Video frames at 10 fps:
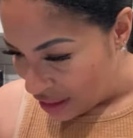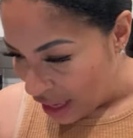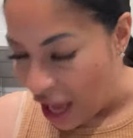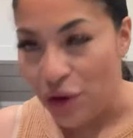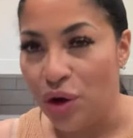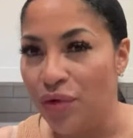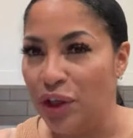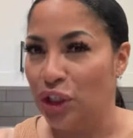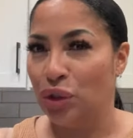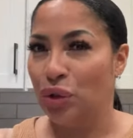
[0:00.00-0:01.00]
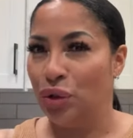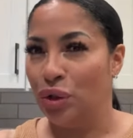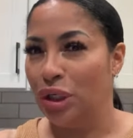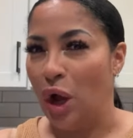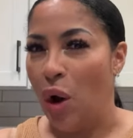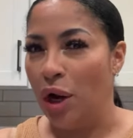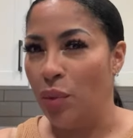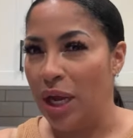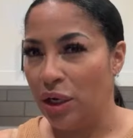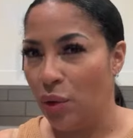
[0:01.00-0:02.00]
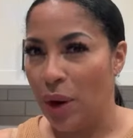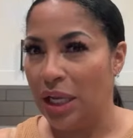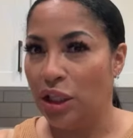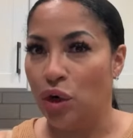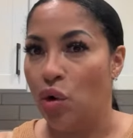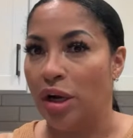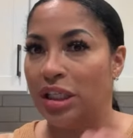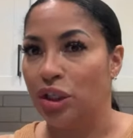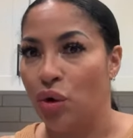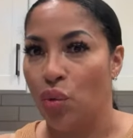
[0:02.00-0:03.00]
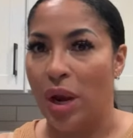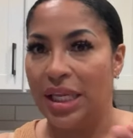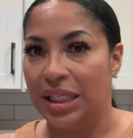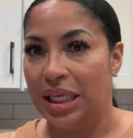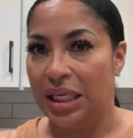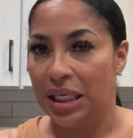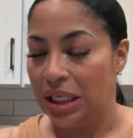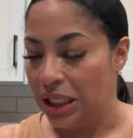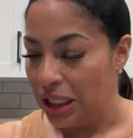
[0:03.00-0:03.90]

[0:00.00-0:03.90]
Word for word: I don't know if it's all the way corrected or it's correcting